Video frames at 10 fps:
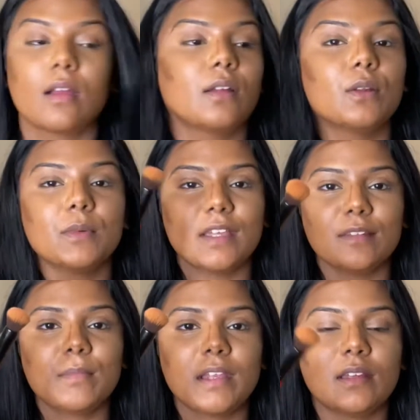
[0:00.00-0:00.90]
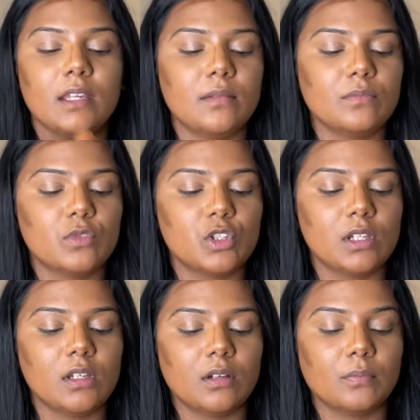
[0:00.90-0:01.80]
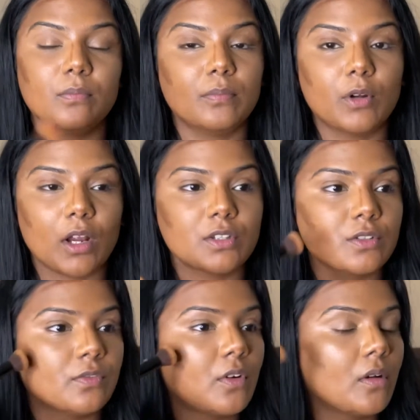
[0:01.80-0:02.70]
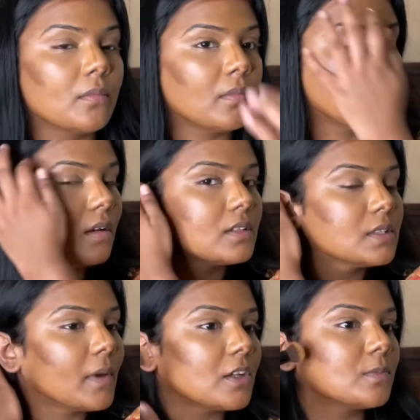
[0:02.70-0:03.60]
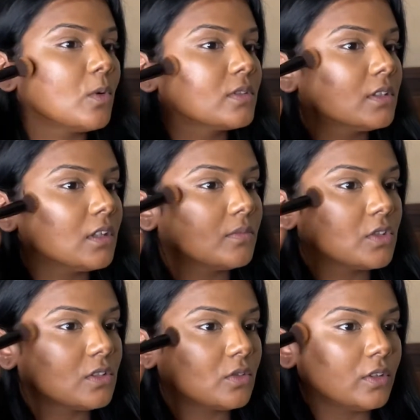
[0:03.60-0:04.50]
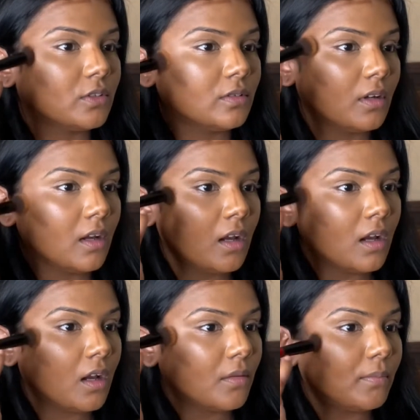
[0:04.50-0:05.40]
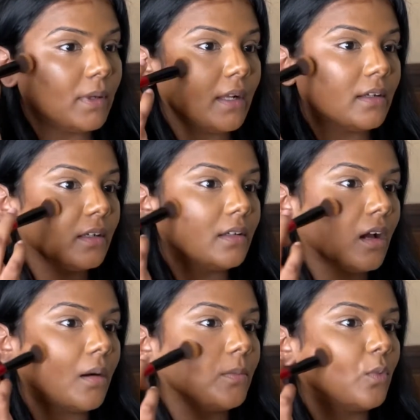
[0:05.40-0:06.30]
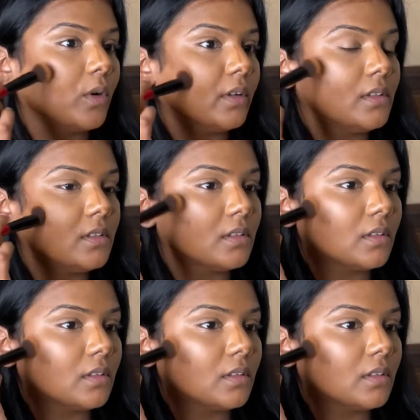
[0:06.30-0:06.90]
I'm taking my cream cheek brush from Smashbox and I'm just going to blend it upwards.